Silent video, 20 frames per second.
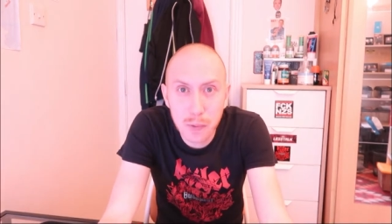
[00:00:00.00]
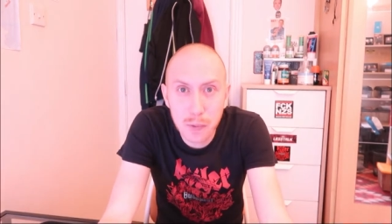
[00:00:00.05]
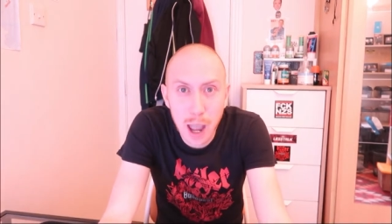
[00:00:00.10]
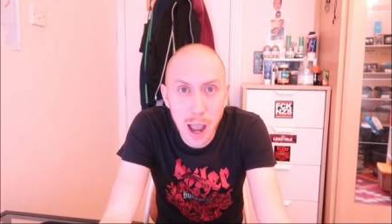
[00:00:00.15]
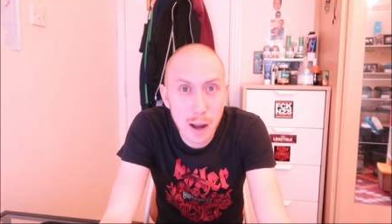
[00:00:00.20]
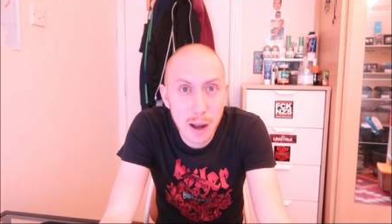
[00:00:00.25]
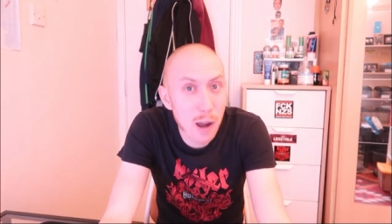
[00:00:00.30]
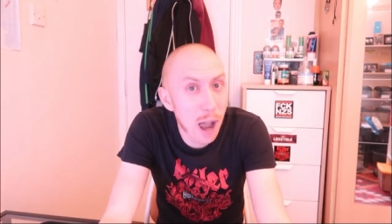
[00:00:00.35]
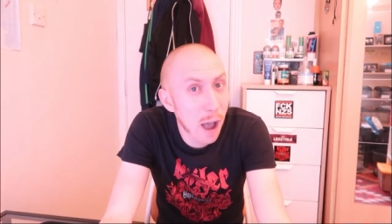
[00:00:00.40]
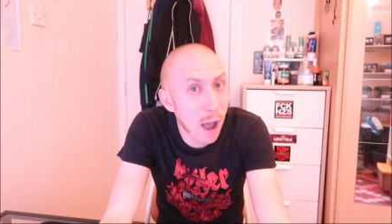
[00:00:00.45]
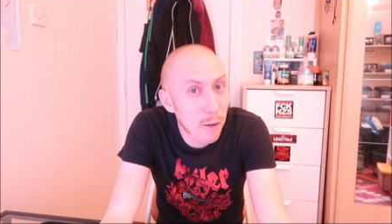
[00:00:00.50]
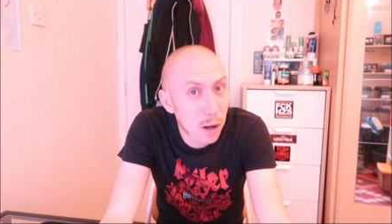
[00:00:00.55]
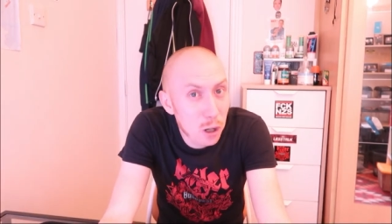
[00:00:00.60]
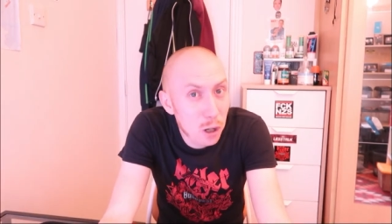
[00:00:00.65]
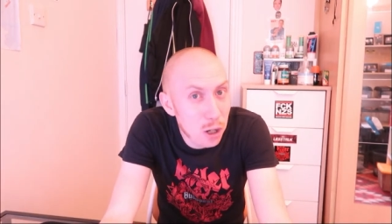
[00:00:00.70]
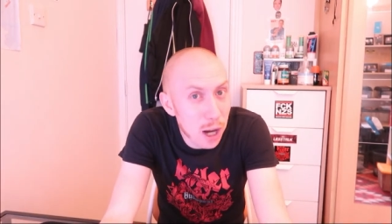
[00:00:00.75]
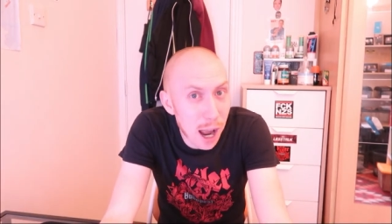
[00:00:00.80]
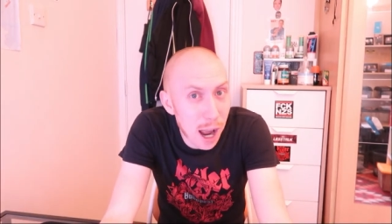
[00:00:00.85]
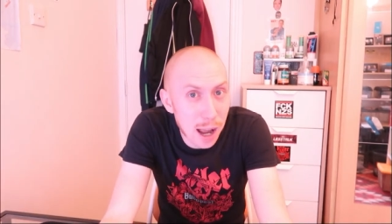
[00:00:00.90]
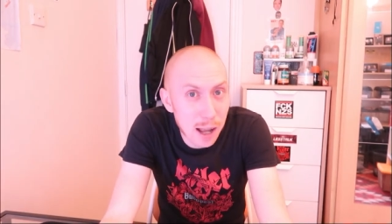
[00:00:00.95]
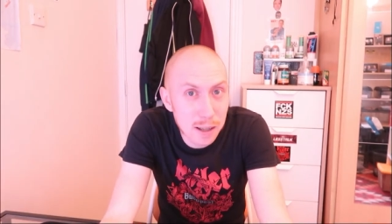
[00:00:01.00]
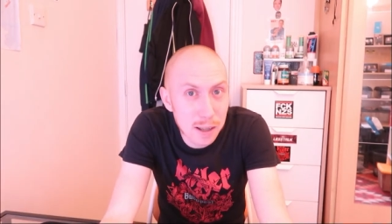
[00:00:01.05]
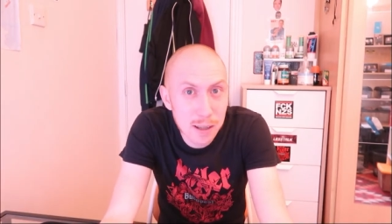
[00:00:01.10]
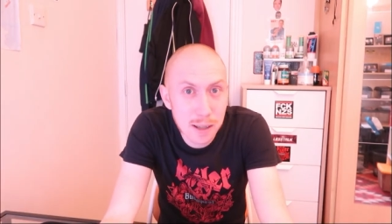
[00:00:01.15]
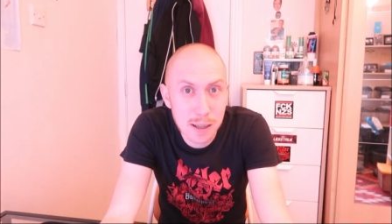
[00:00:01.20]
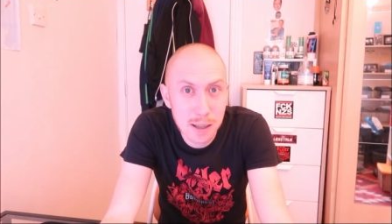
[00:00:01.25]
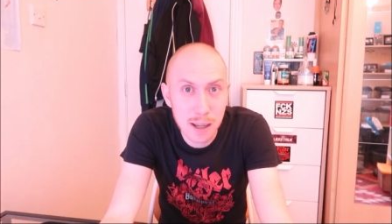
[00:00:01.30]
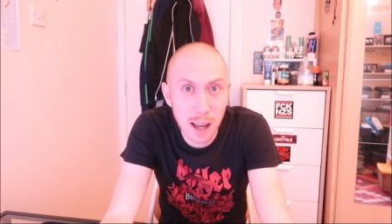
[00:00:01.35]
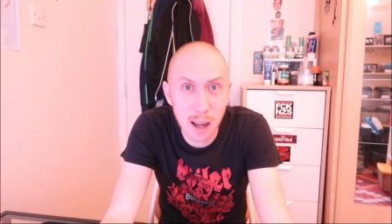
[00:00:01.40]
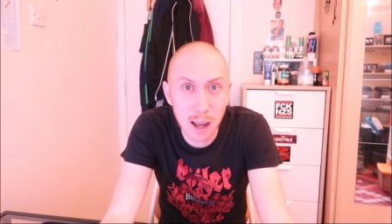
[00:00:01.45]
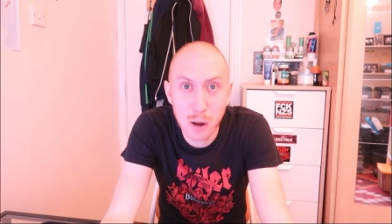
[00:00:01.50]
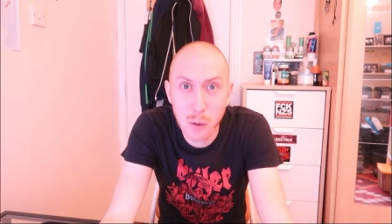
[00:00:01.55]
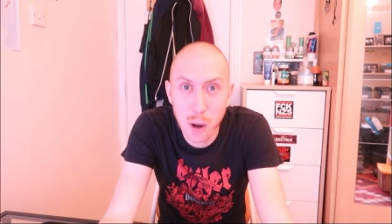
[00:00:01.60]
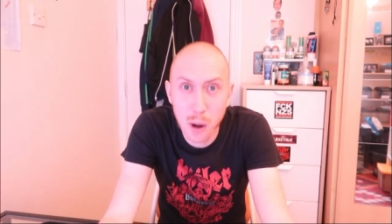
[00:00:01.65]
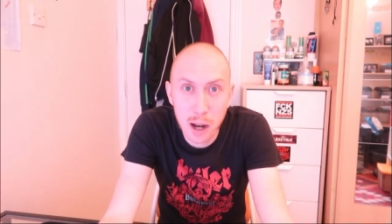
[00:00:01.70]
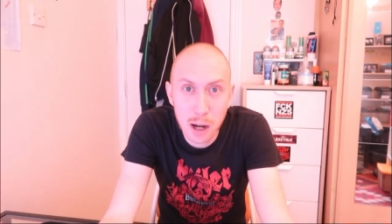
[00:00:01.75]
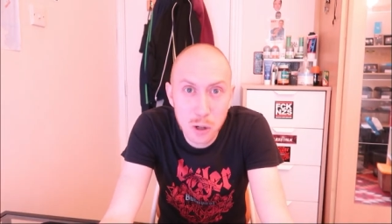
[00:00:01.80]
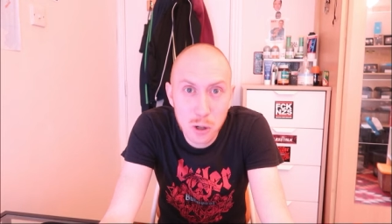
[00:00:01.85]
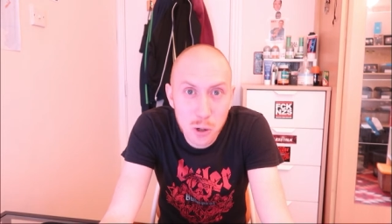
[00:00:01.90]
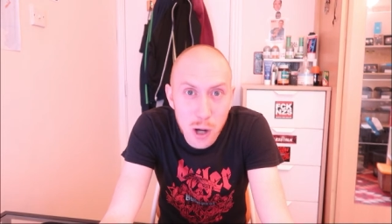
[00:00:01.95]
and you have a chance and you
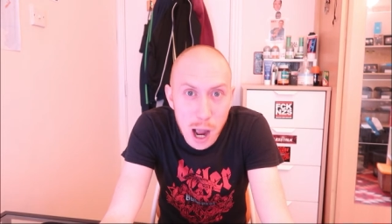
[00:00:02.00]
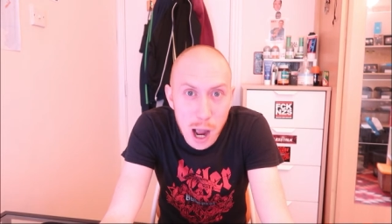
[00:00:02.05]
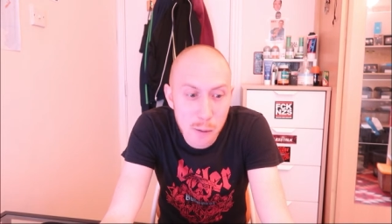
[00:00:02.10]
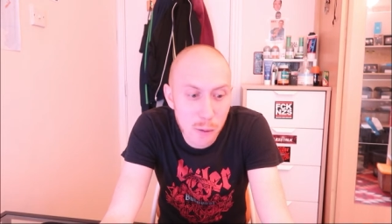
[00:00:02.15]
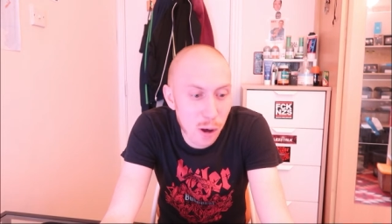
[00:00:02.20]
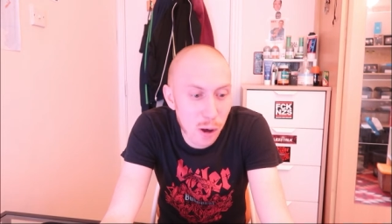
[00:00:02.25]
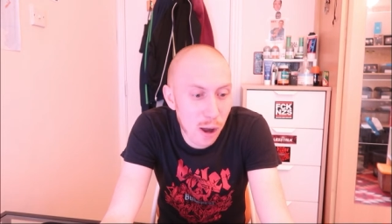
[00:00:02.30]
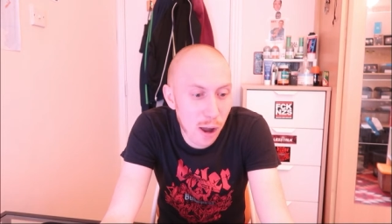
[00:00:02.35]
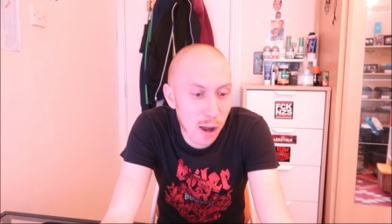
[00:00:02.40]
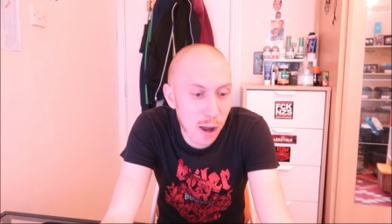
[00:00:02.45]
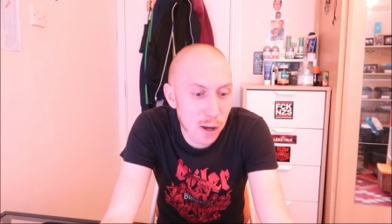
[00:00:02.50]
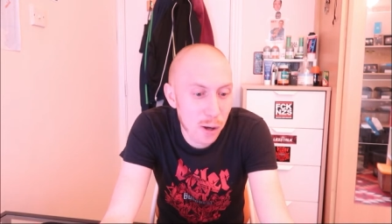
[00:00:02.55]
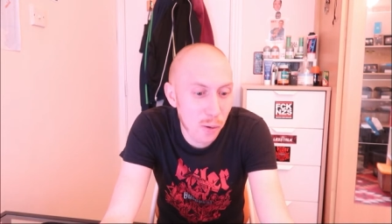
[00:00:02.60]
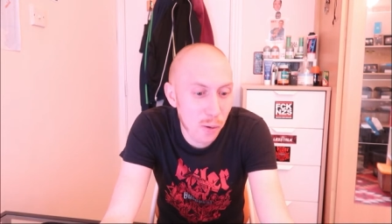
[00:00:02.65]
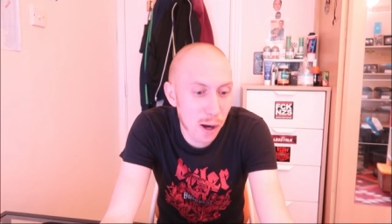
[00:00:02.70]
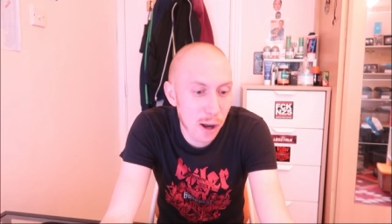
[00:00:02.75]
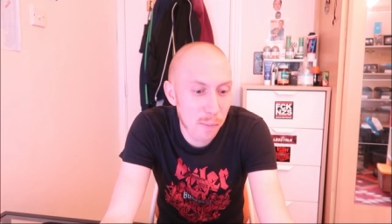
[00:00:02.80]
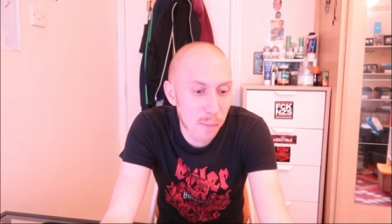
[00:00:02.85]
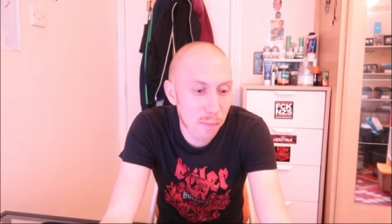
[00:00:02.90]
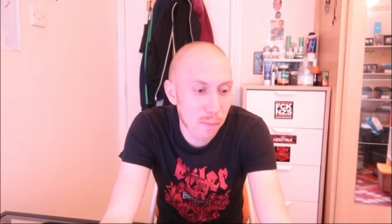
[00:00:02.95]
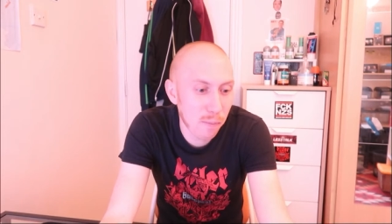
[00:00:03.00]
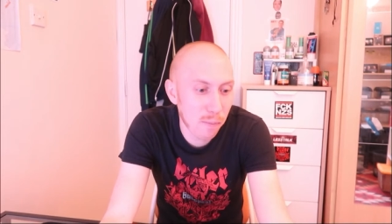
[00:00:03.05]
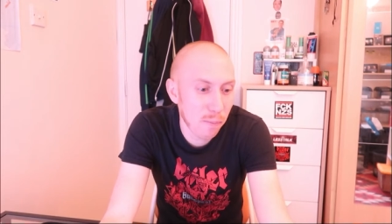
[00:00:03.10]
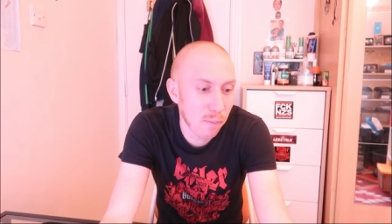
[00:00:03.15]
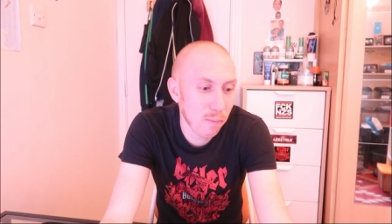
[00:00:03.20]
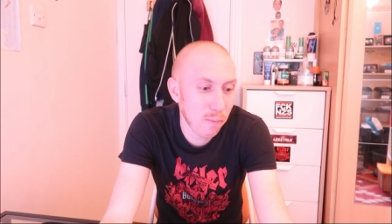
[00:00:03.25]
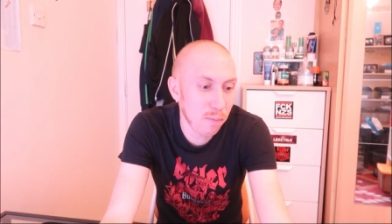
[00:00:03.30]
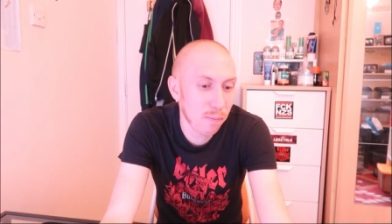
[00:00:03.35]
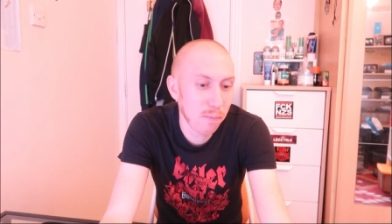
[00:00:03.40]
want to travel, you want to